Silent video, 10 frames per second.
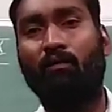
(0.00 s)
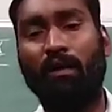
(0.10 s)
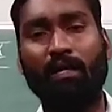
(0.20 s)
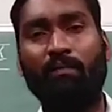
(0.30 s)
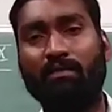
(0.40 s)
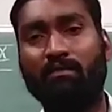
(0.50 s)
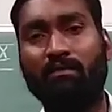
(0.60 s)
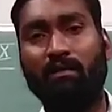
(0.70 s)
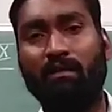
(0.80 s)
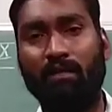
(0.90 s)
What
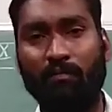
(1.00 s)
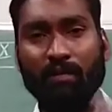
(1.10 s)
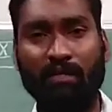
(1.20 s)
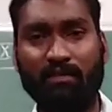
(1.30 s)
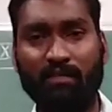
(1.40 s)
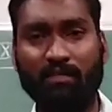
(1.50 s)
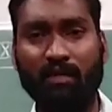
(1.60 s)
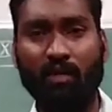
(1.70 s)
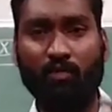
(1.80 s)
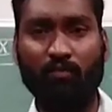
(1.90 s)
happens? The
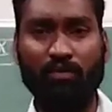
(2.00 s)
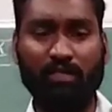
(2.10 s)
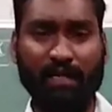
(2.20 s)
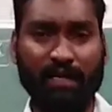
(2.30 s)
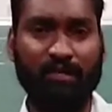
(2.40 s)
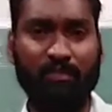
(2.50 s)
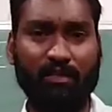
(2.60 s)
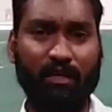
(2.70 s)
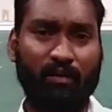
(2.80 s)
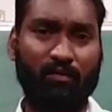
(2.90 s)
bases which react with the
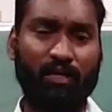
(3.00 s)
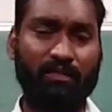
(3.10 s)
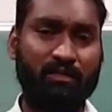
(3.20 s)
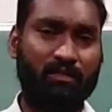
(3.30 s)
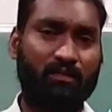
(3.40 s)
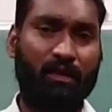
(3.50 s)
carbonates,